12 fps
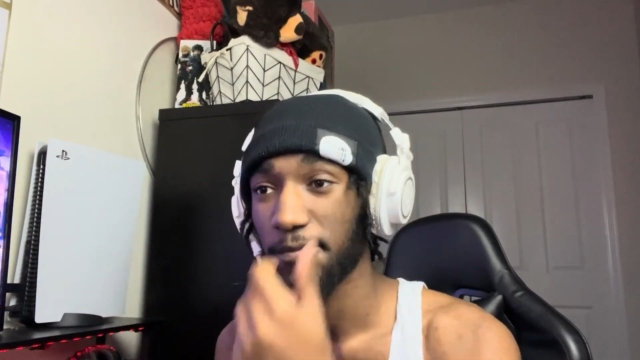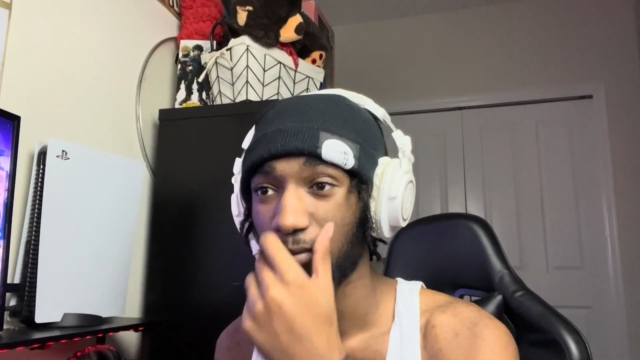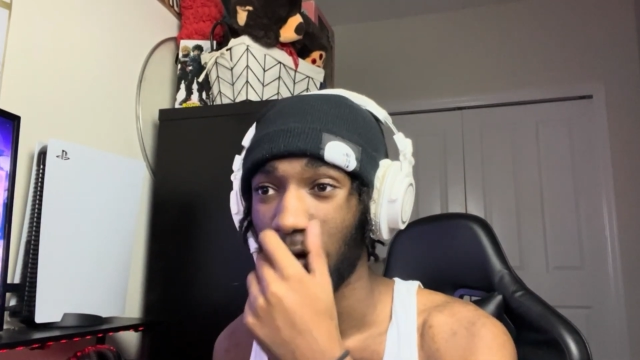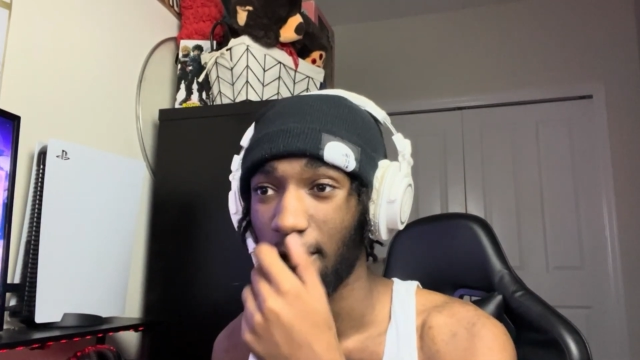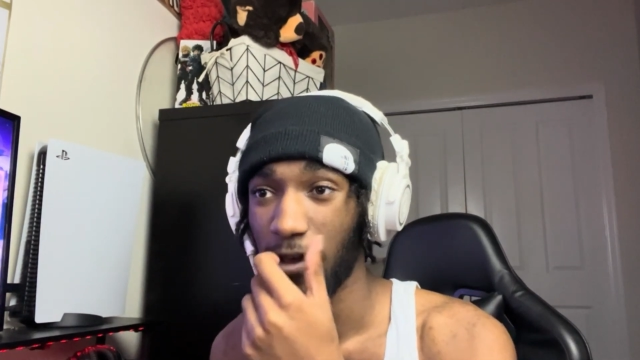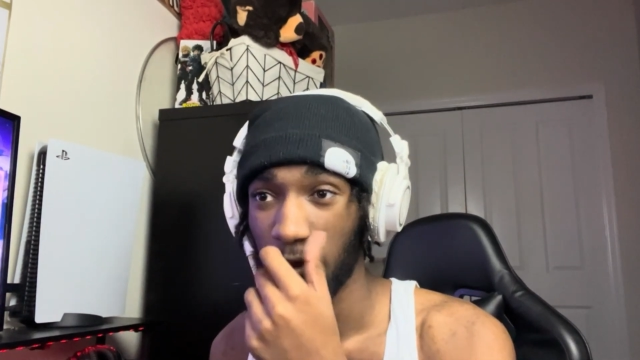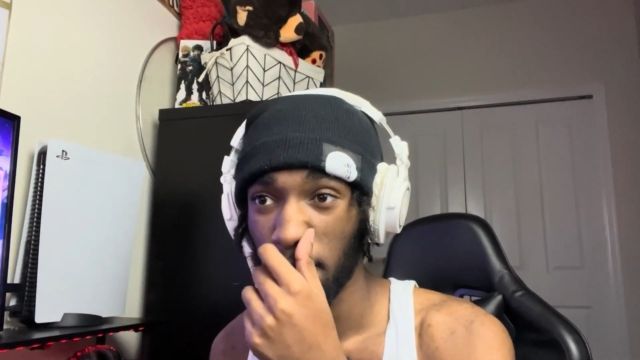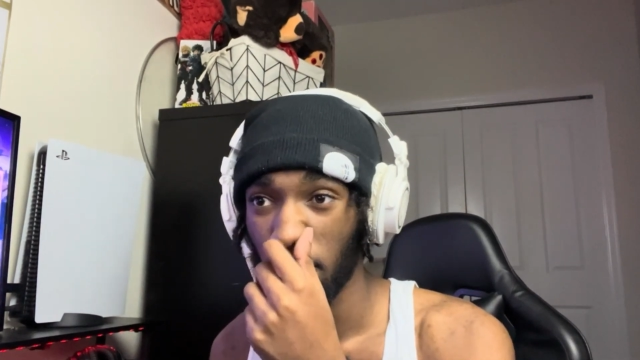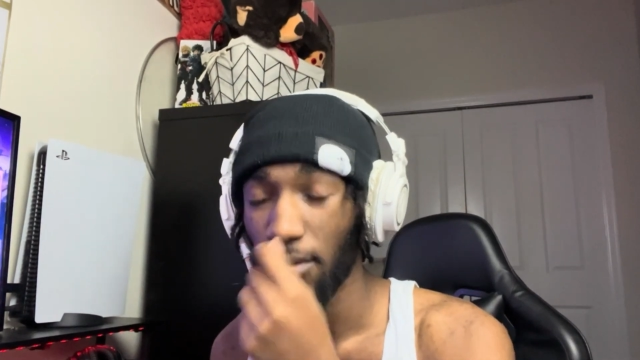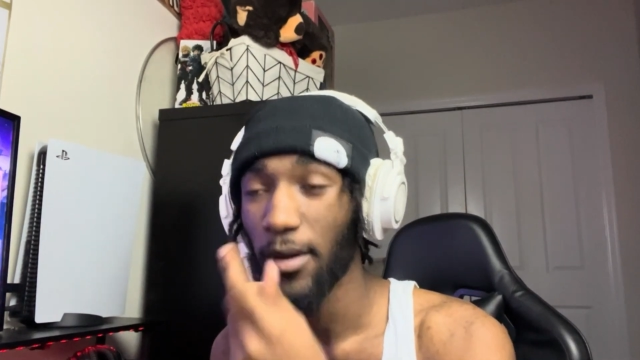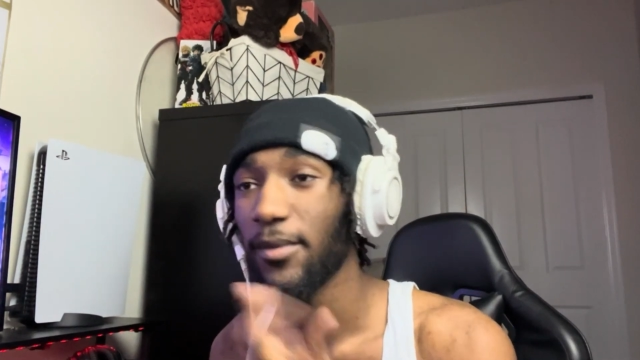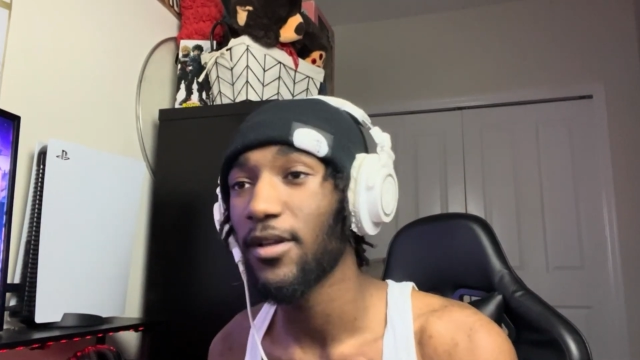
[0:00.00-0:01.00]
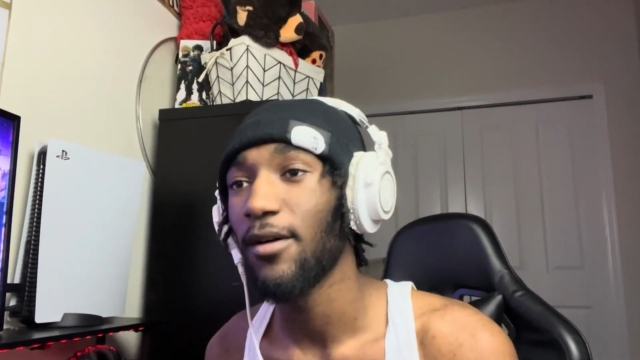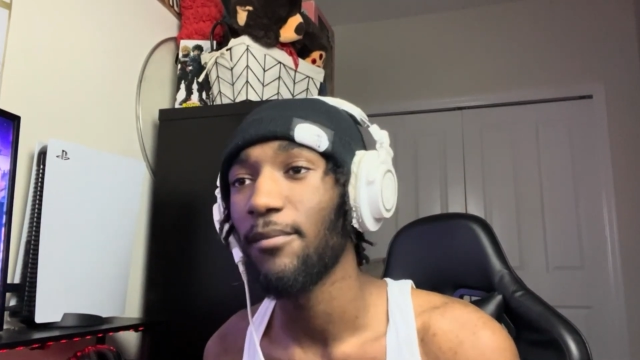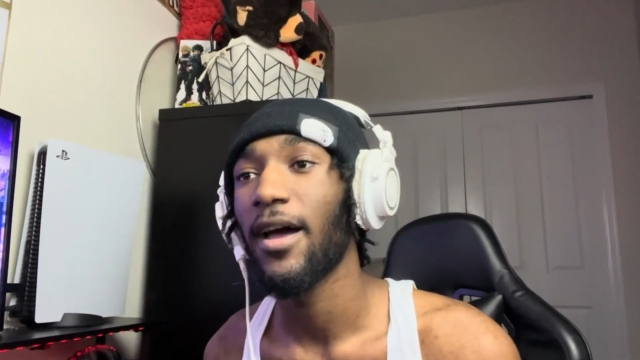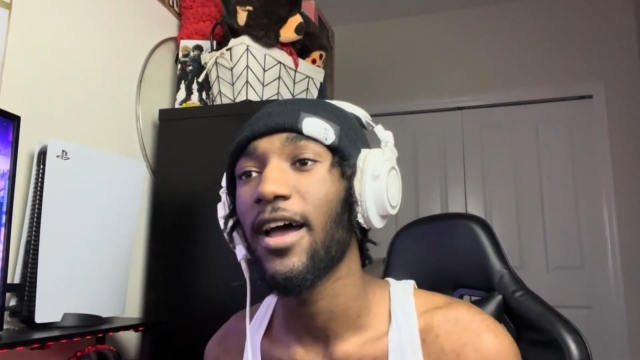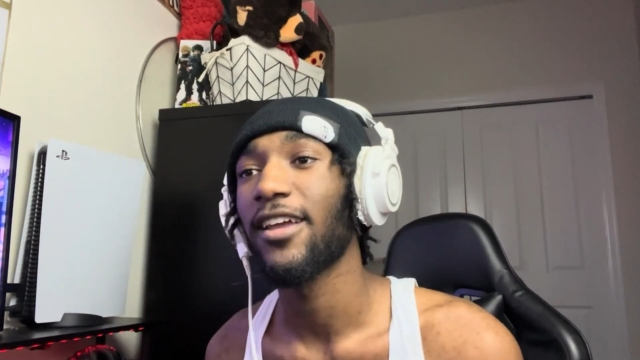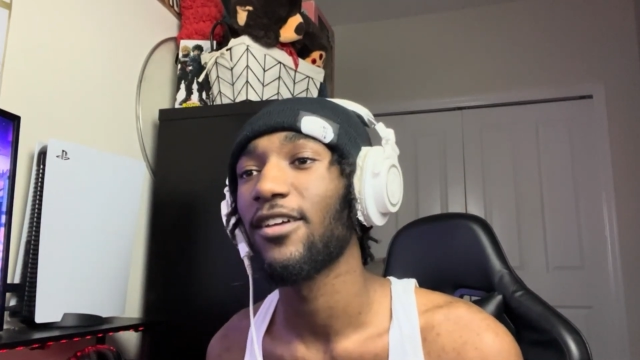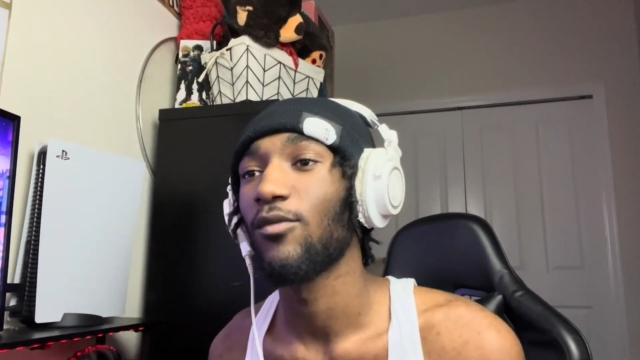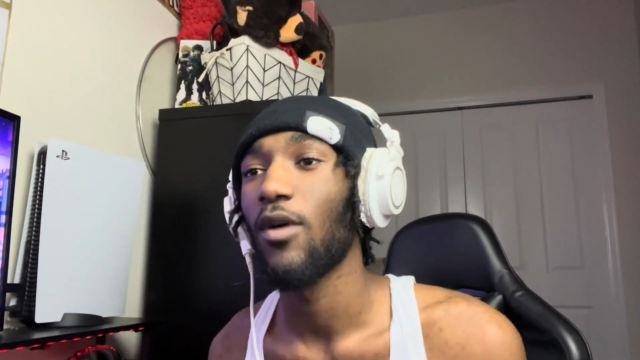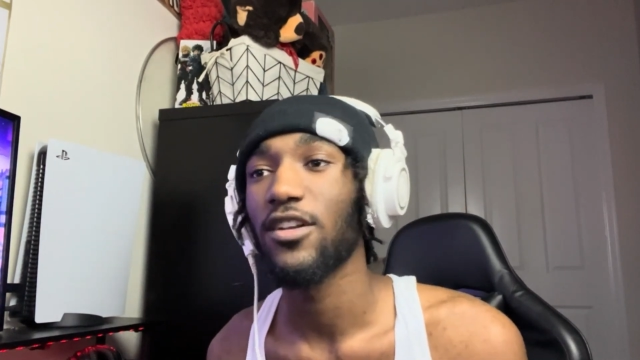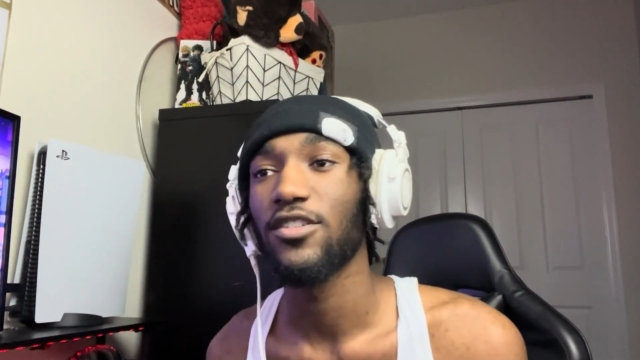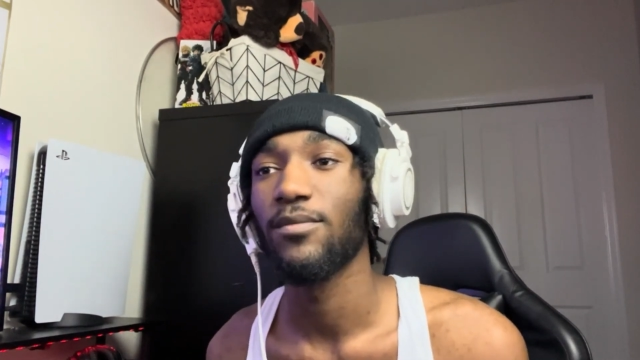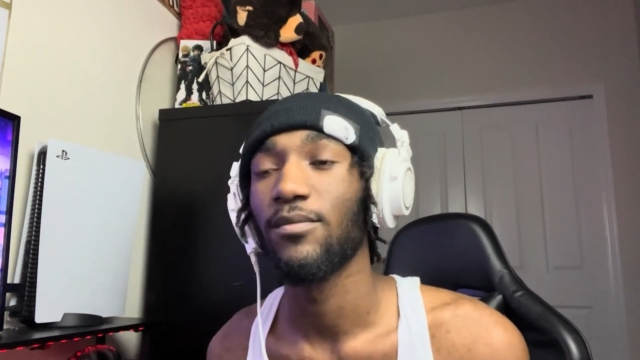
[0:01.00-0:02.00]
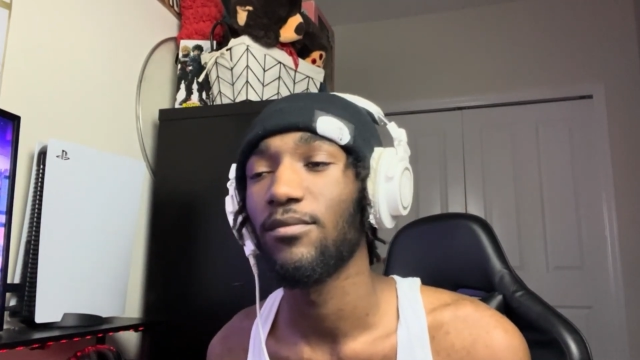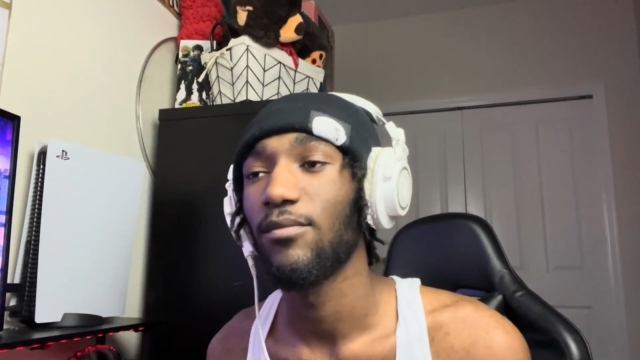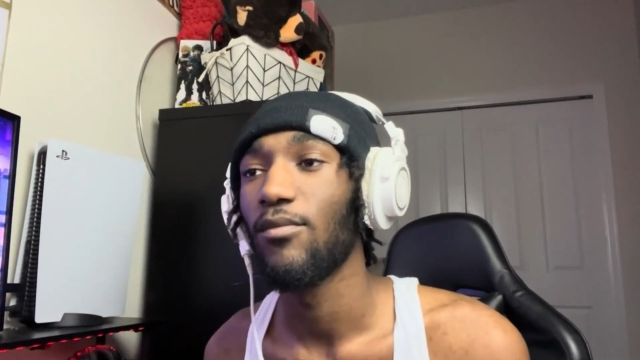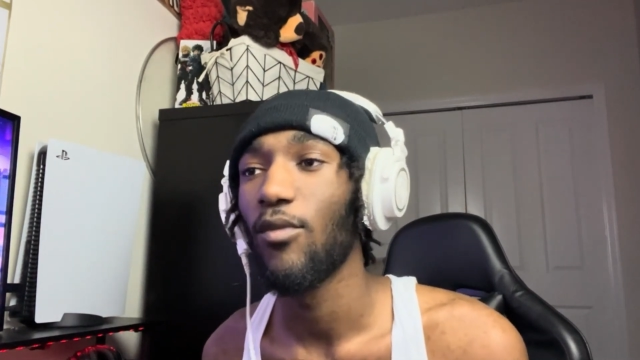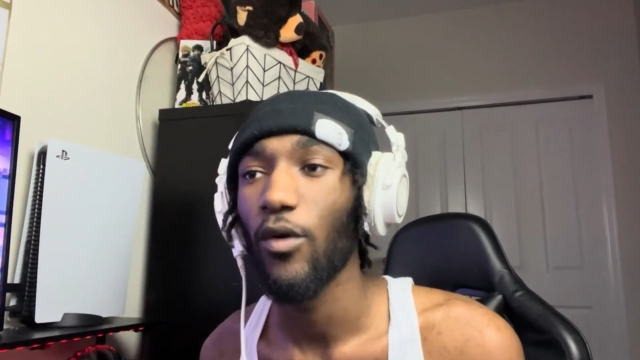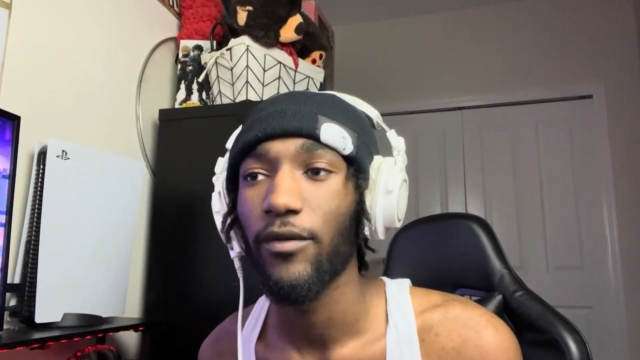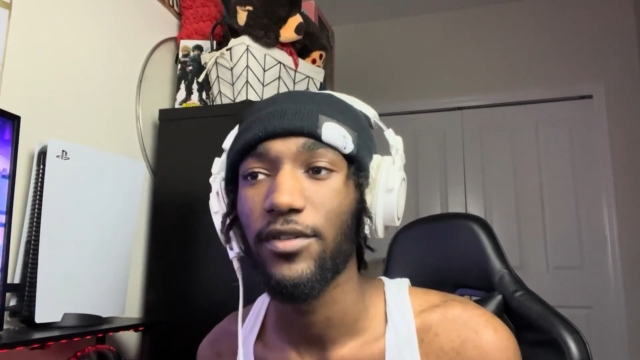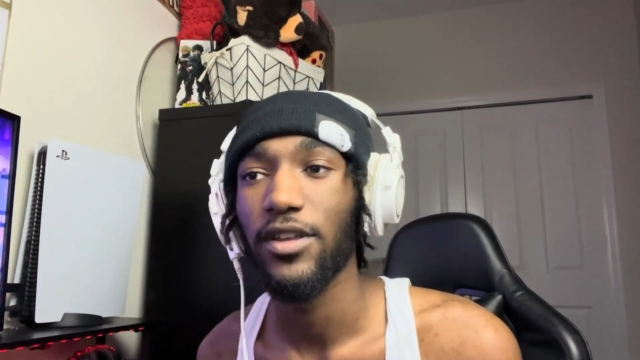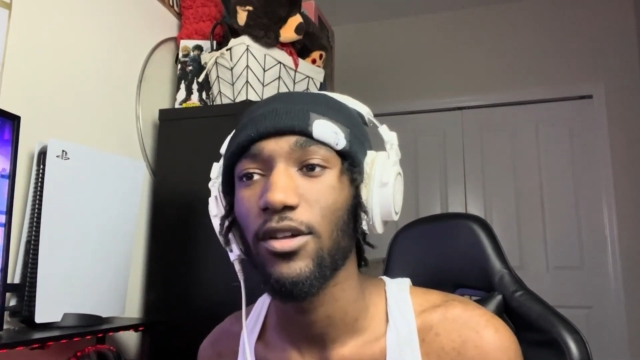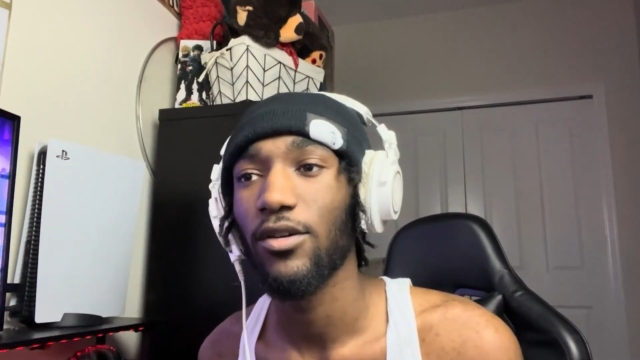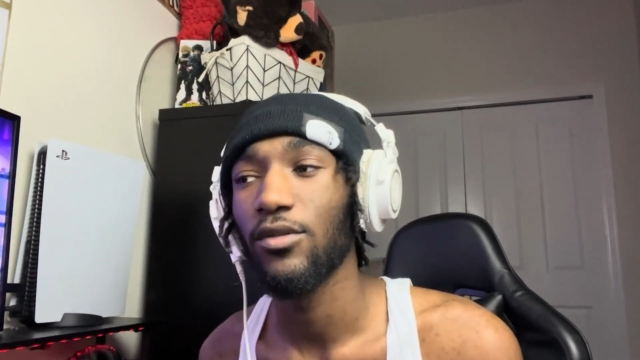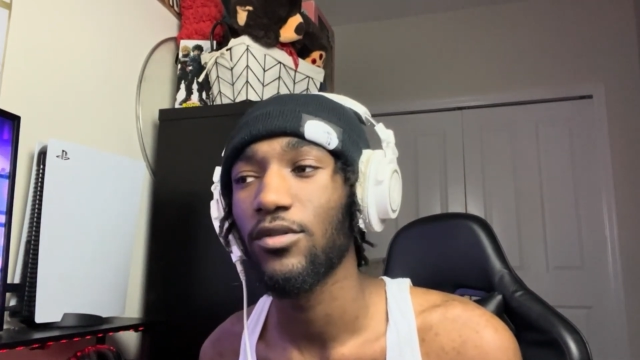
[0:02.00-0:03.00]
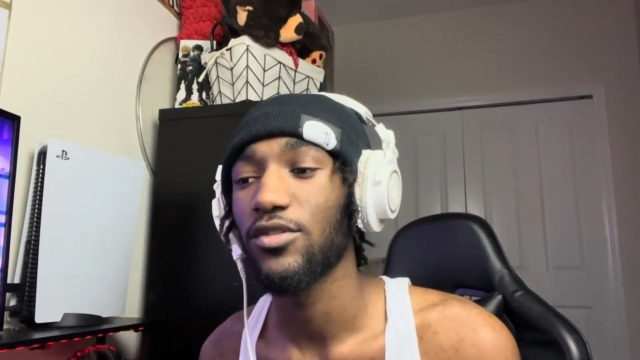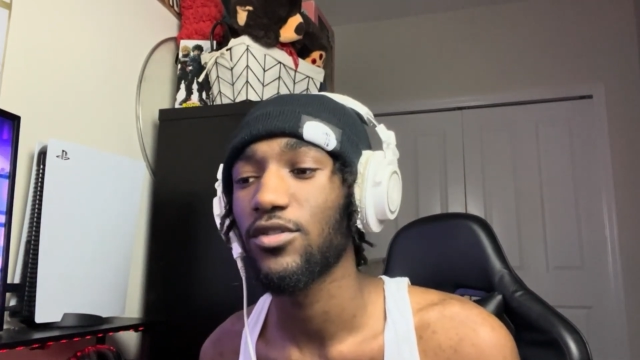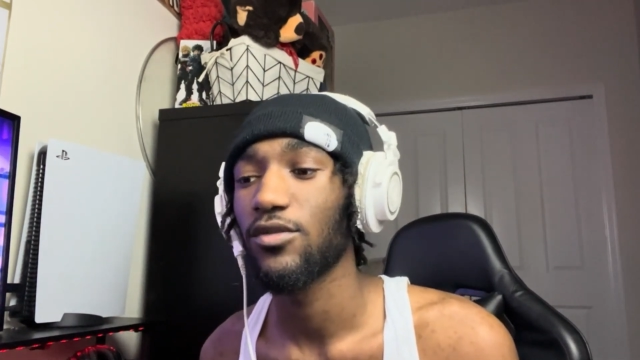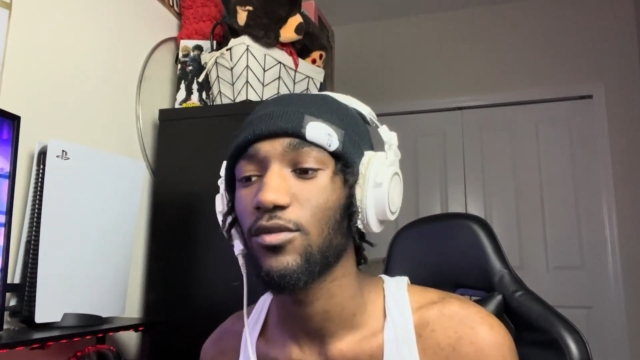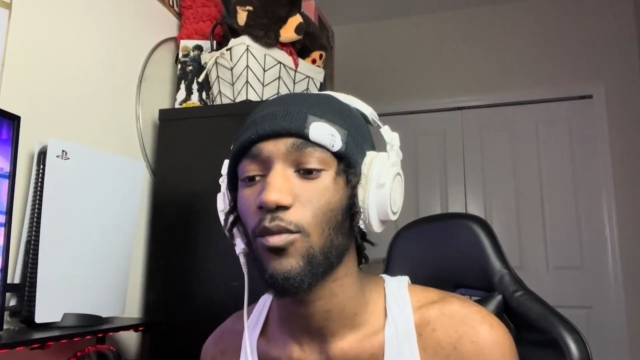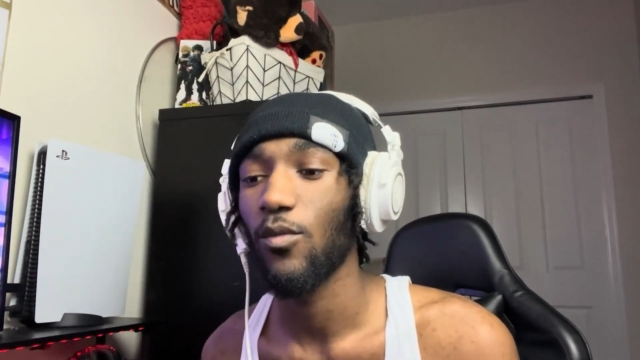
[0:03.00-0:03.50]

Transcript: uh, we'll probably come back and watch some more videos